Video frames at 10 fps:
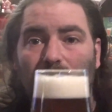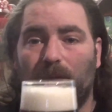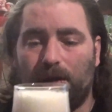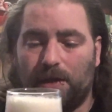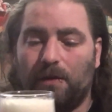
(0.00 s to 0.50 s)

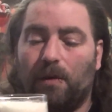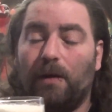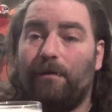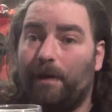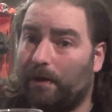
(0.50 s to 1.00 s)
actually quite
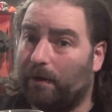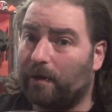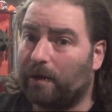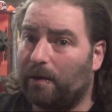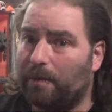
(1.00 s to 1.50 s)
vigorous
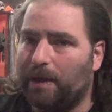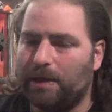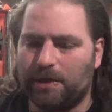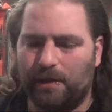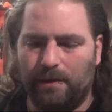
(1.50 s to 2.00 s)

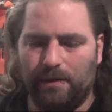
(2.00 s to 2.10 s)
carbonation.